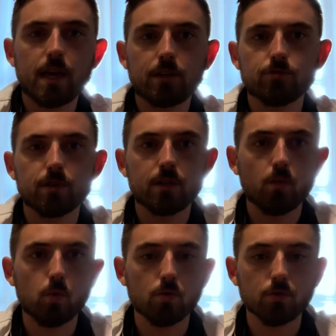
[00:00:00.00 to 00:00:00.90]
hatred in the
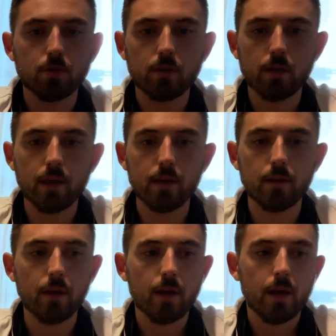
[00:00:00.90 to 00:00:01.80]
world
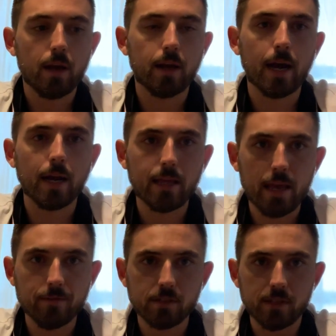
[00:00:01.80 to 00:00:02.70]
and God
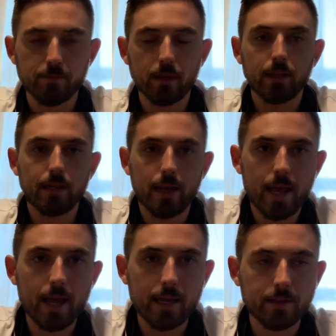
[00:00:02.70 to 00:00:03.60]
gave us the ability to
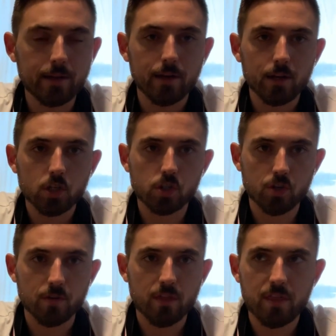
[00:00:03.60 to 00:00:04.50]
hate
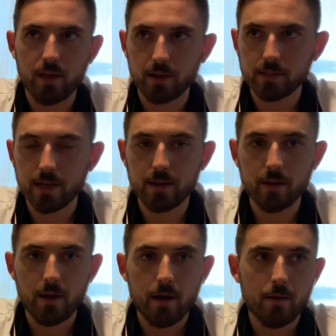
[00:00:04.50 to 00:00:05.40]
certain things. And
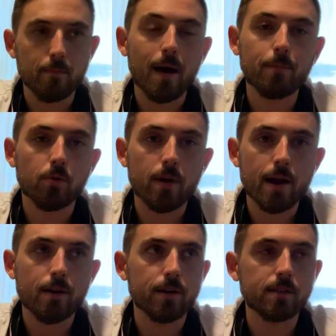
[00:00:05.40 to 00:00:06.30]
my
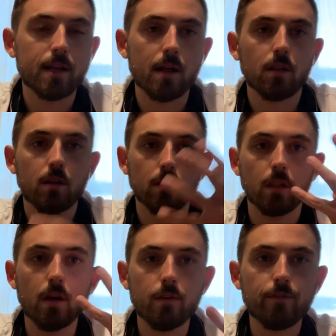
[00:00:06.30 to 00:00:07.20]
prayer is that I'll
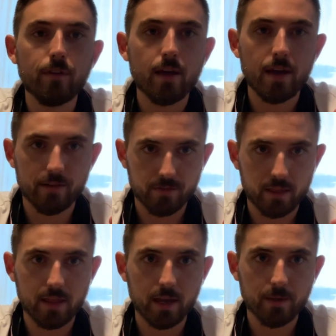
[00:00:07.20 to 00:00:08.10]
love
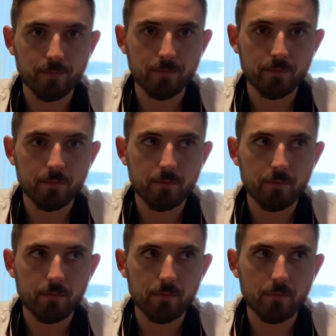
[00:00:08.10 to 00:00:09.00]
everything
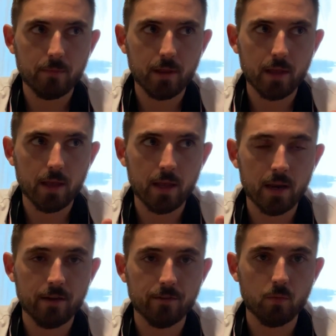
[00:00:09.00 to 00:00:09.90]
and
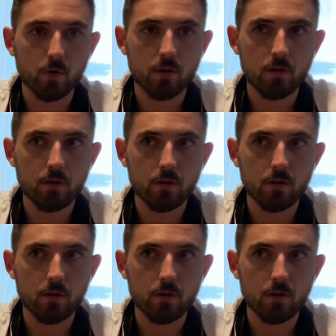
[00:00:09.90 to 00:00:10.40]
everyone